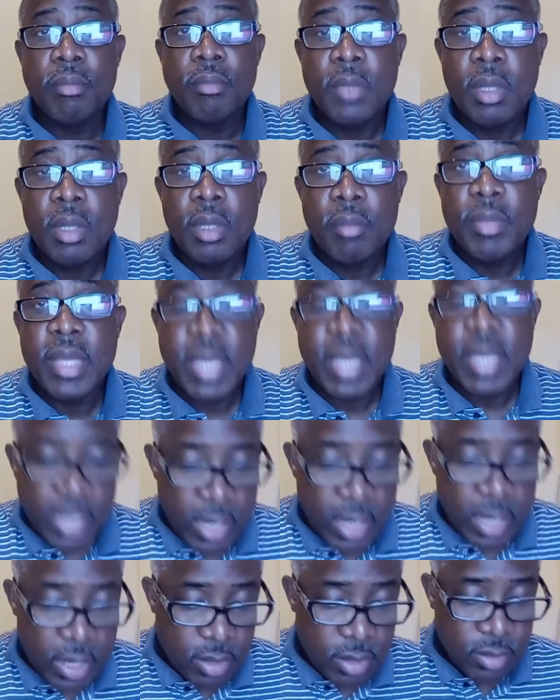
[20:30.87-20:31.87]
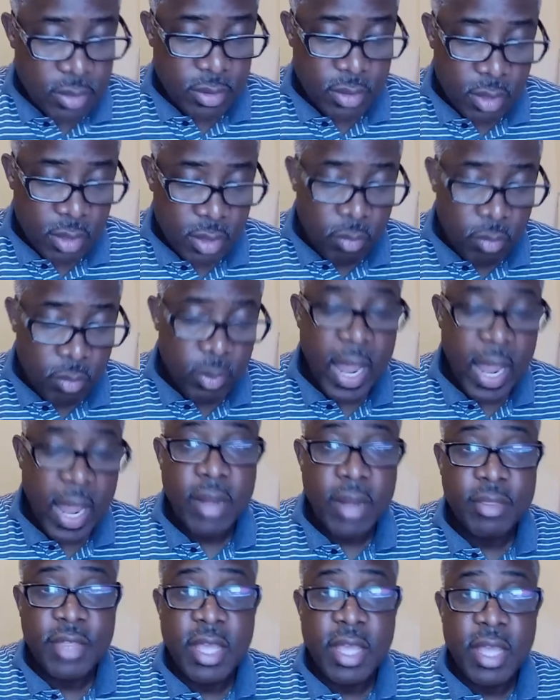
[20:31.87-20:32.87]
Because we got
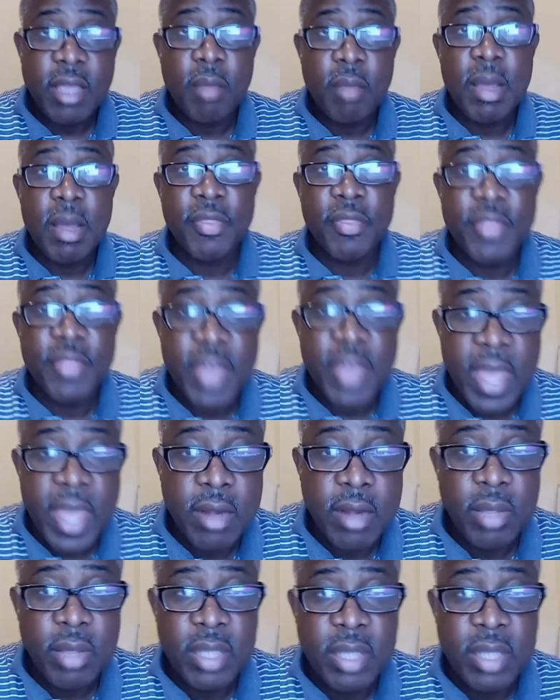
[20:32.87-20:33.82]
to think about that,